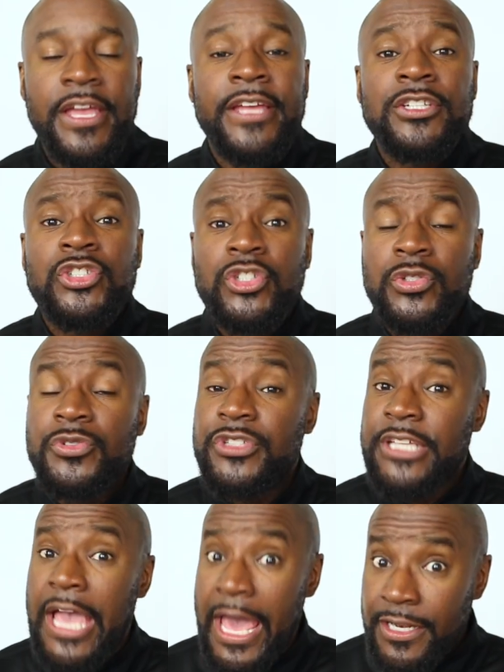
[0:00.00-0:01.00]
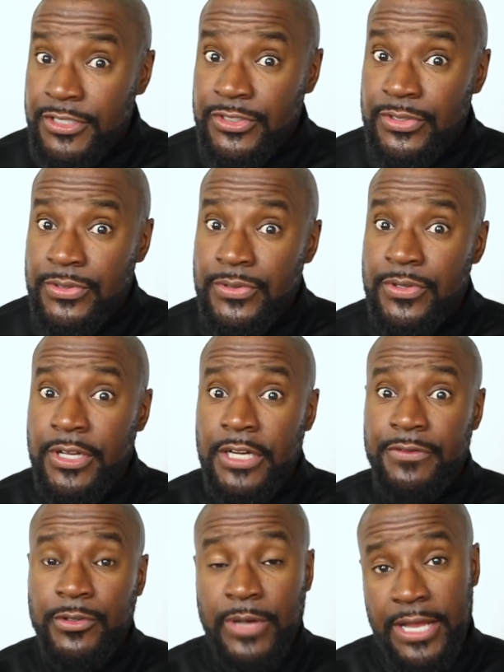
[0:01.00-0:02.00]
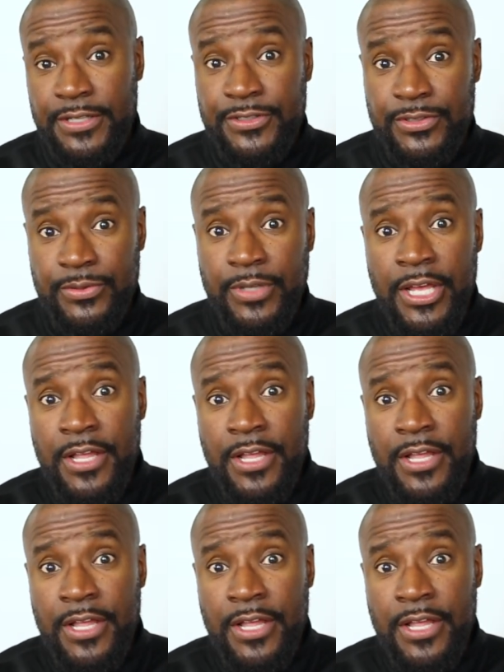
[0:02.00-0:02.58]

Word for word: and choose the attitude of gratitude.